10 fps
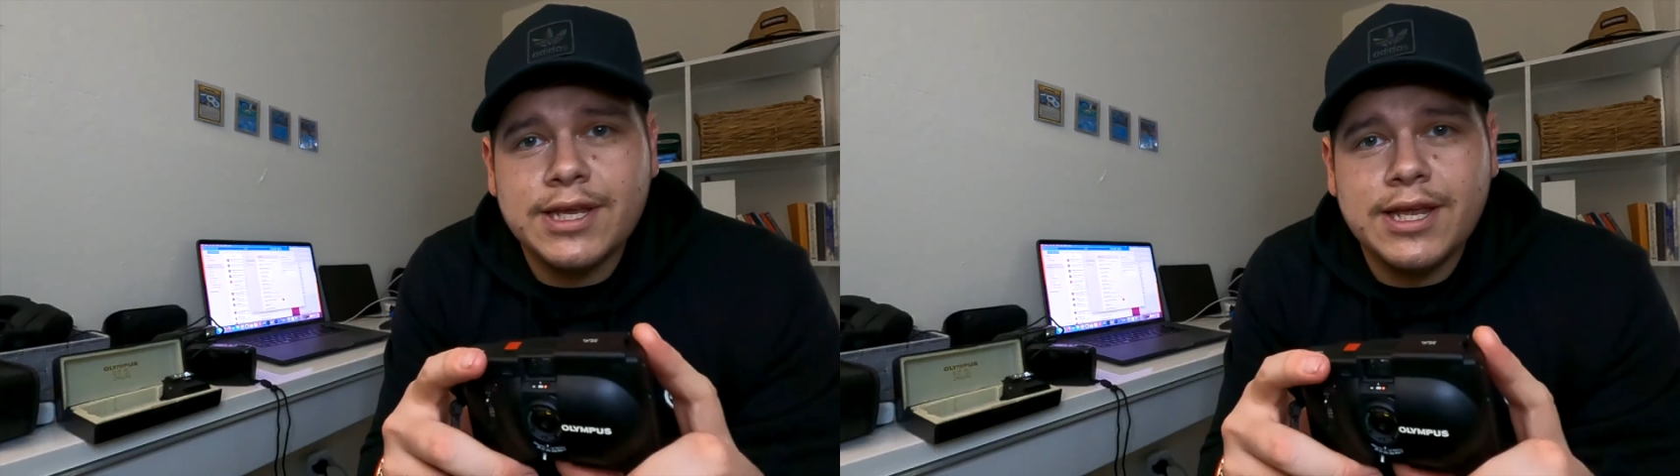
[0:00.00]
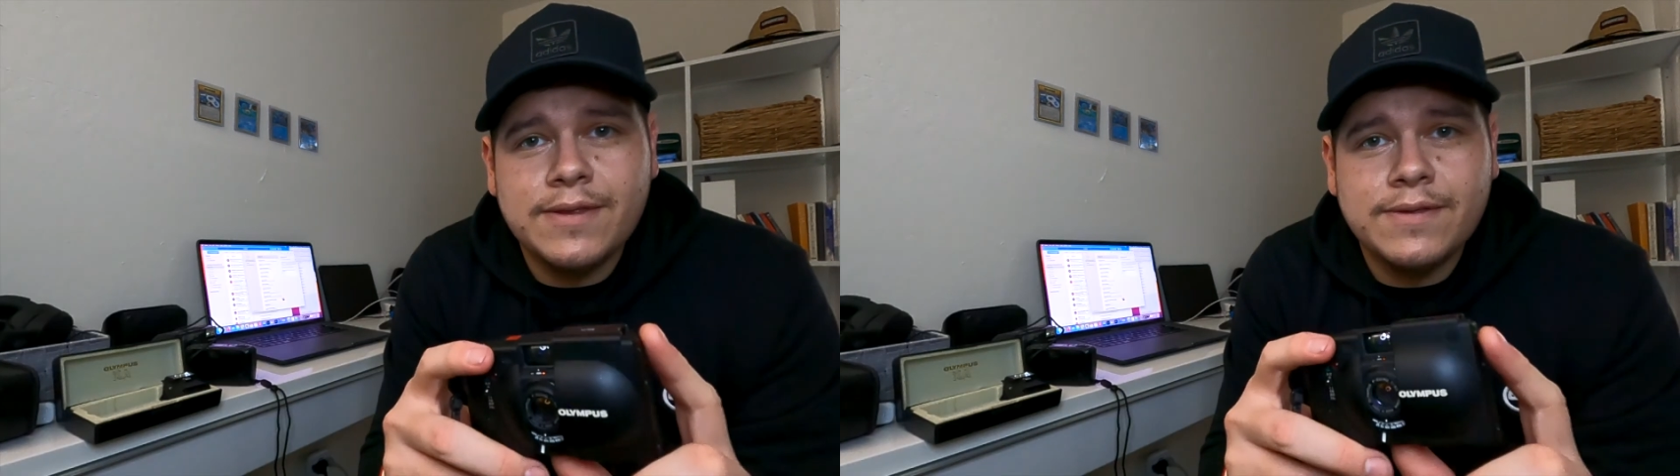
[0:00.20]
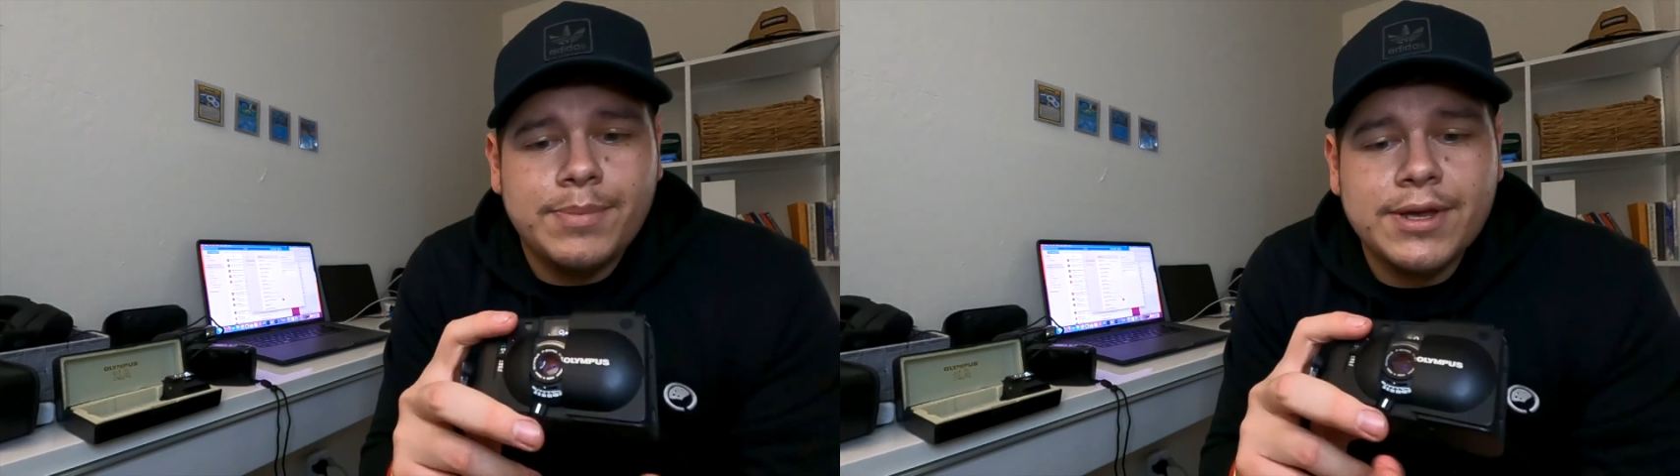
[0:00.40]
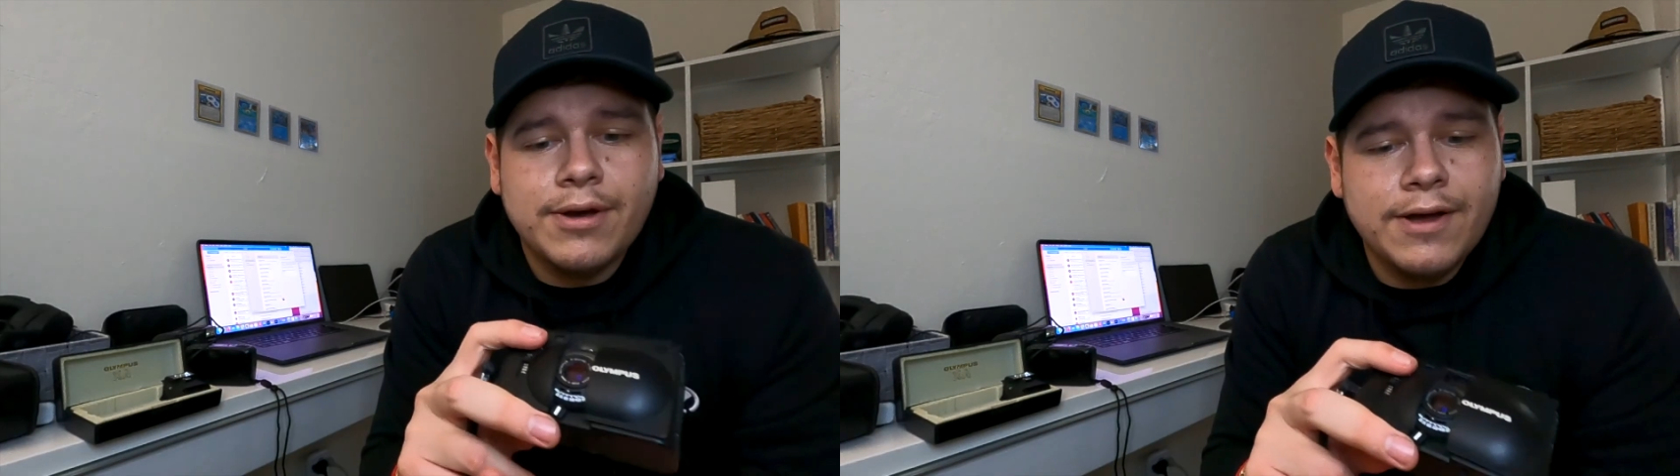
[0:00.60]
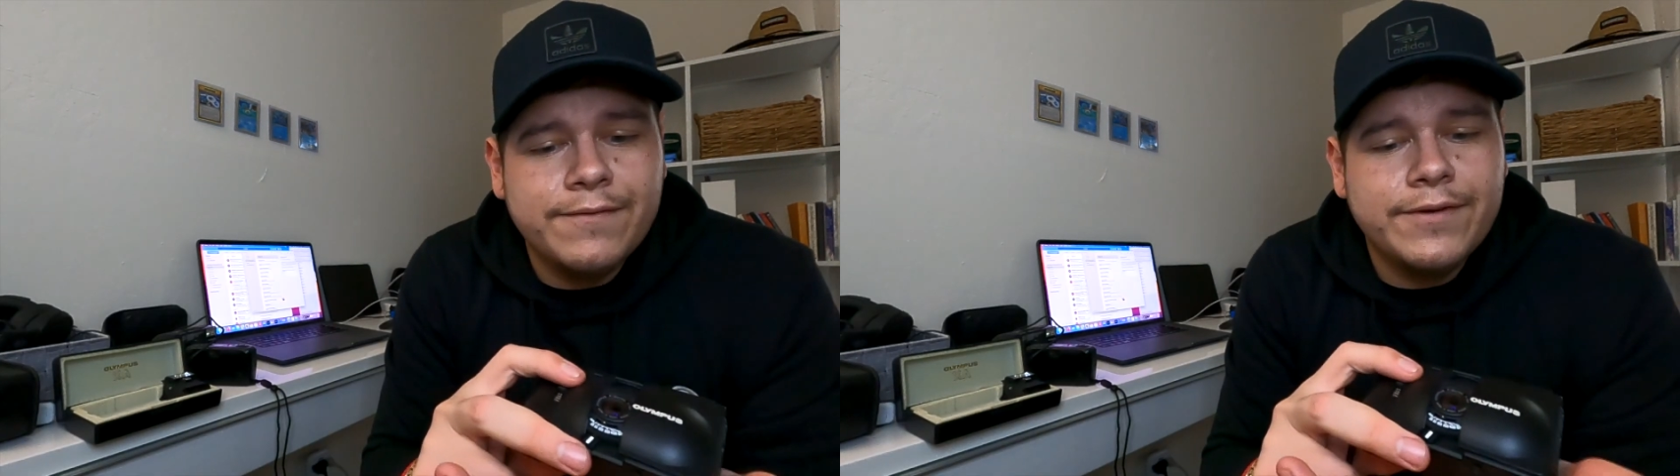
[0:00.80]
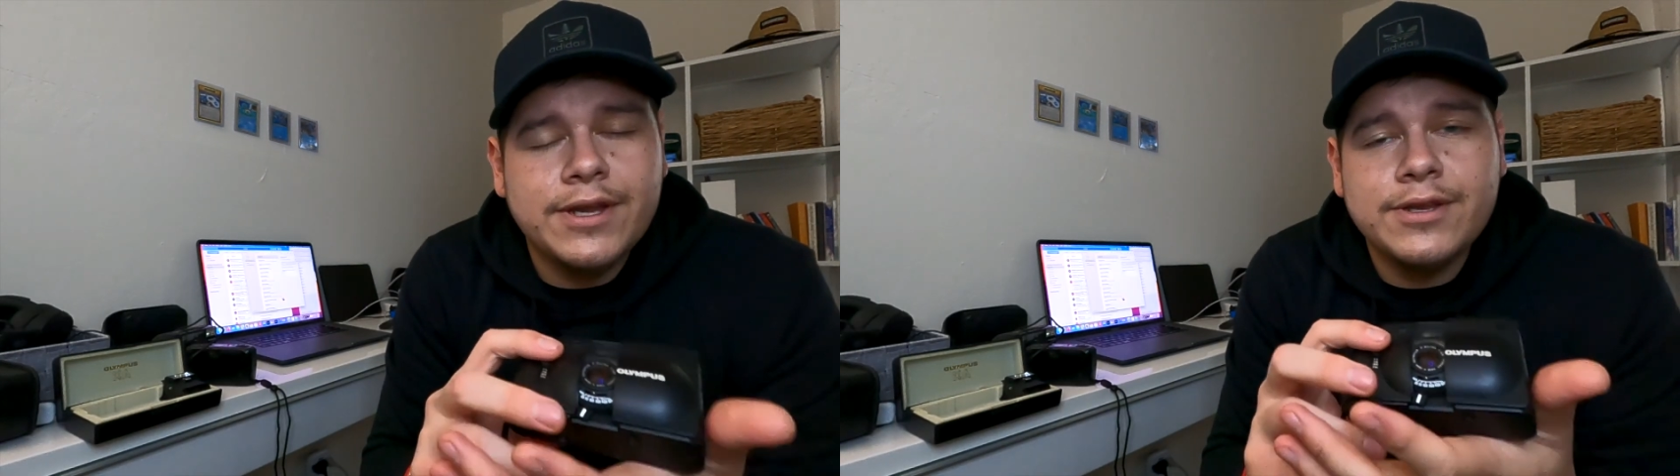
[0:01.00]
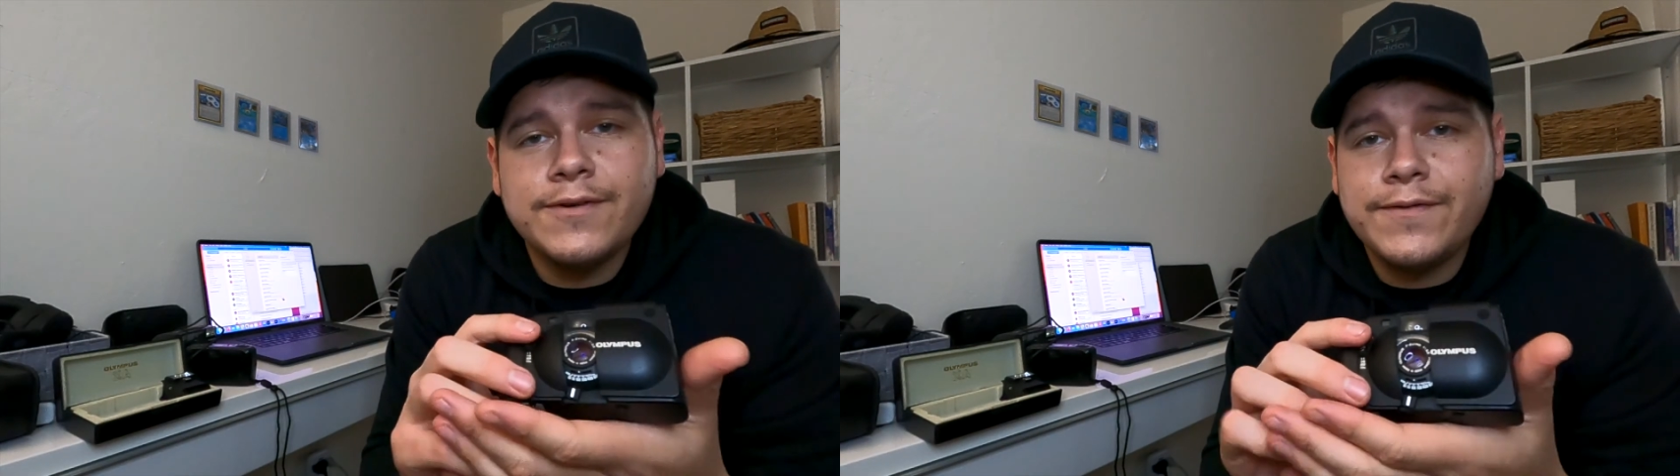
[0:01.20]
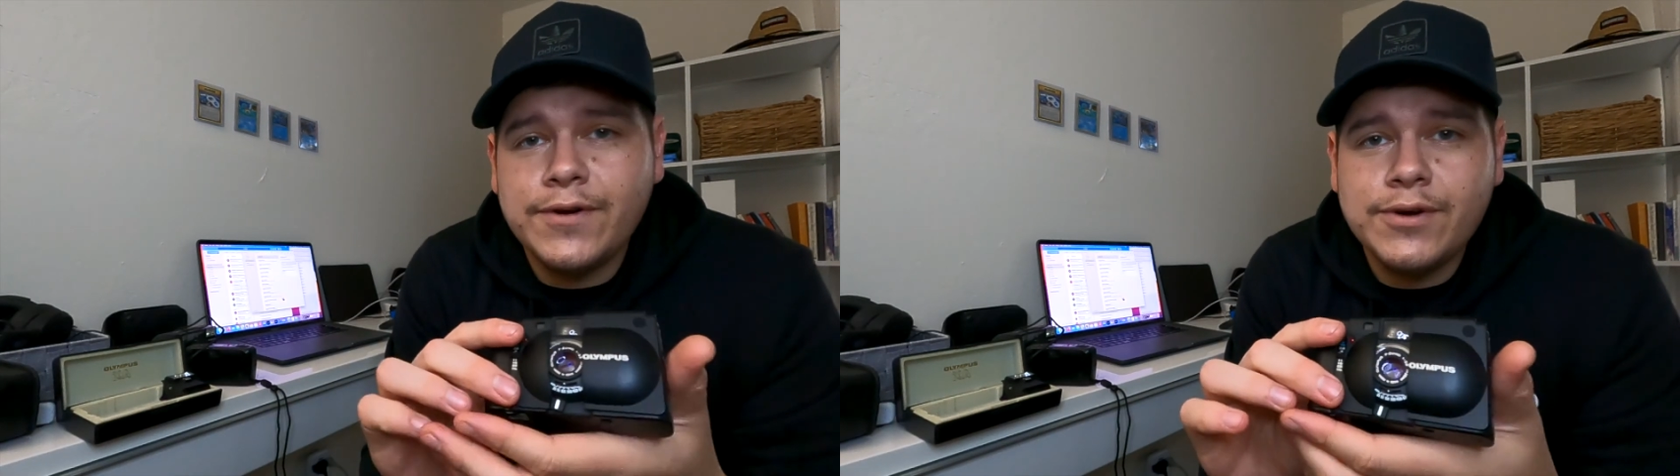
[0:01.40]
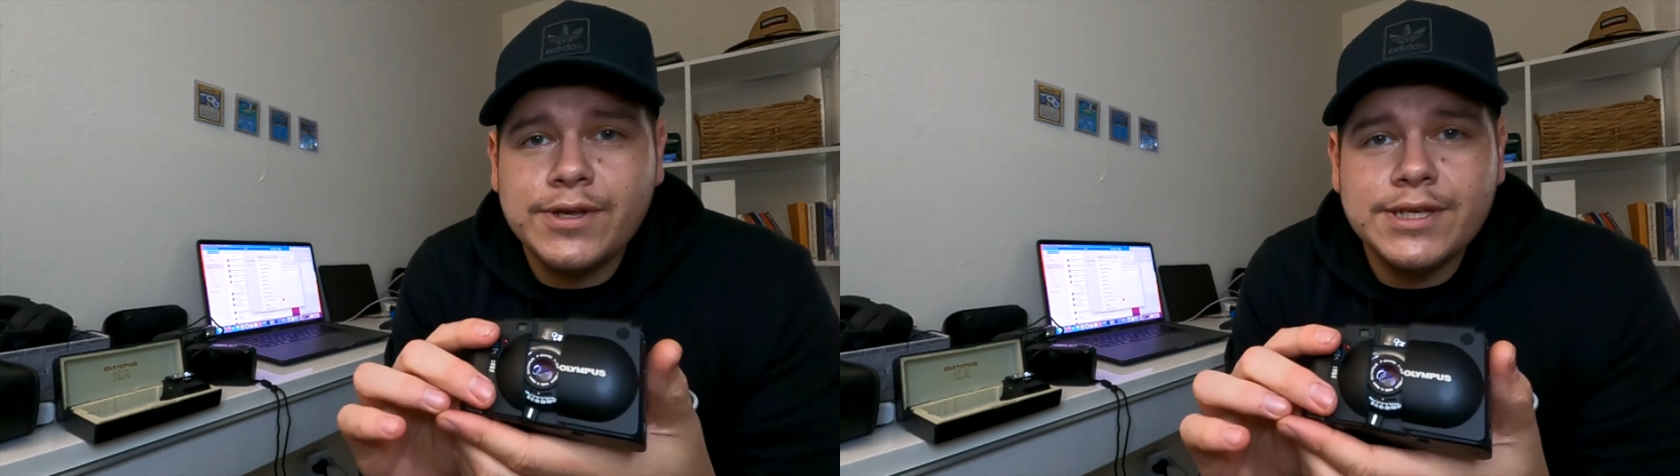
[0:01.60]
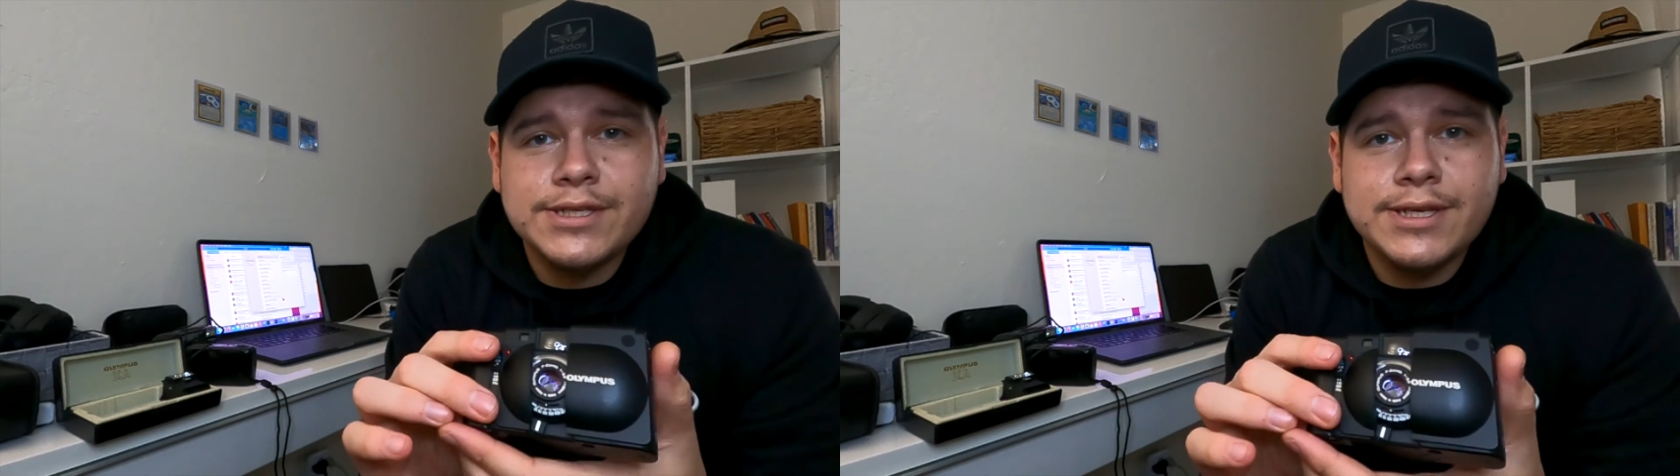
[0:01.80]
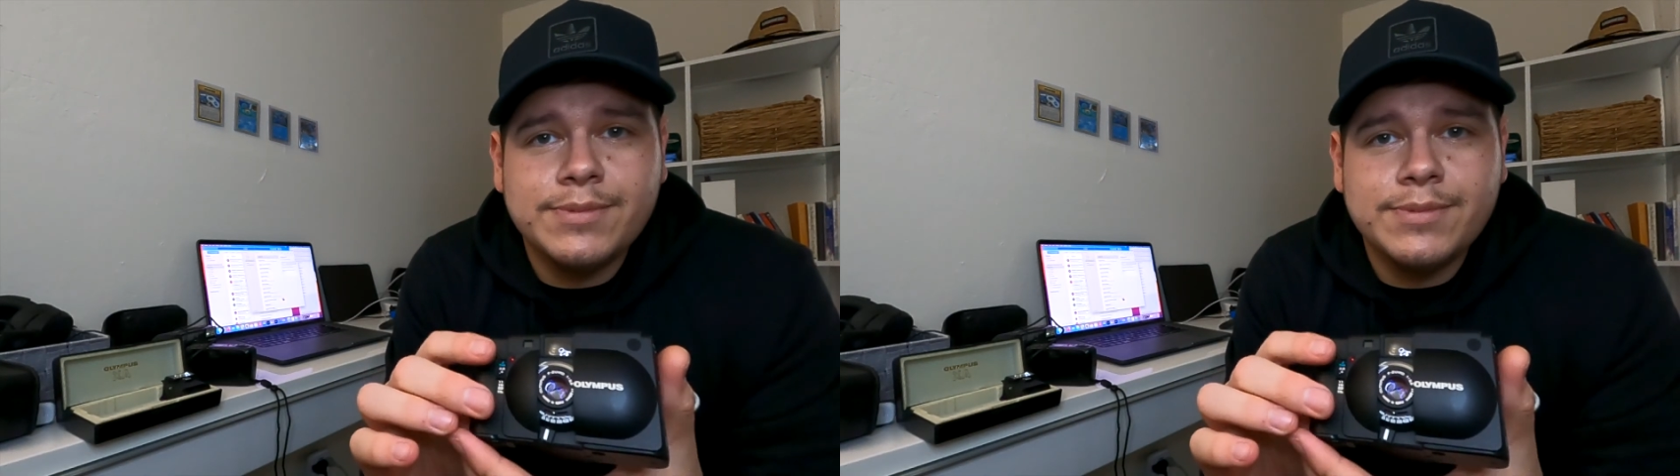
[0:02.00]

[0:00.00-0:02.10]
and be confident in your focus